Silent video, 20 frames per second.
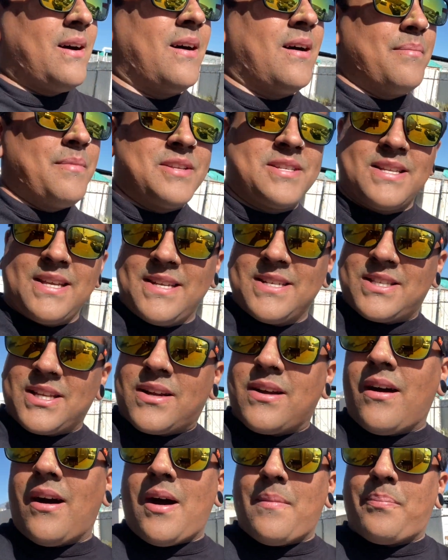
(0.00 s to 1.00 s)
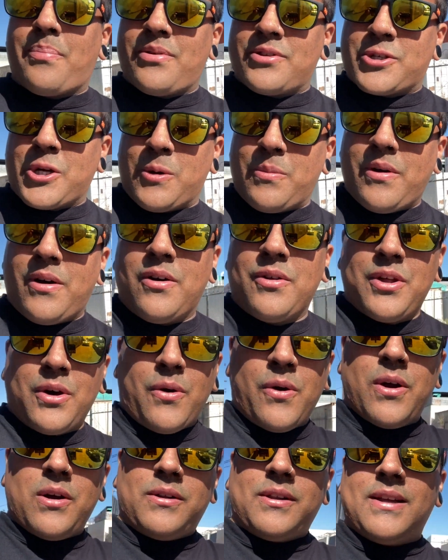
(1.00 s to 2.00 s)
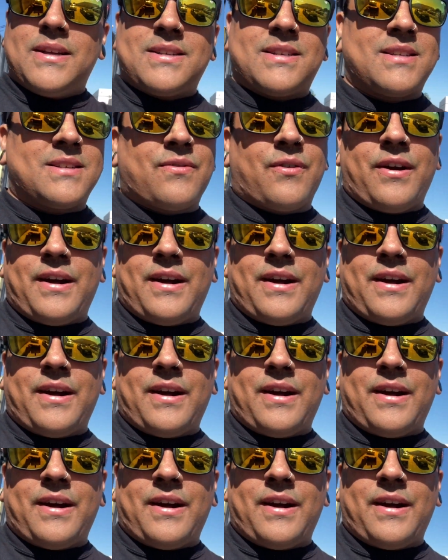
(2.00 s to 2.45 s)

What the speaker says: This is the comp turbo, the oilless, for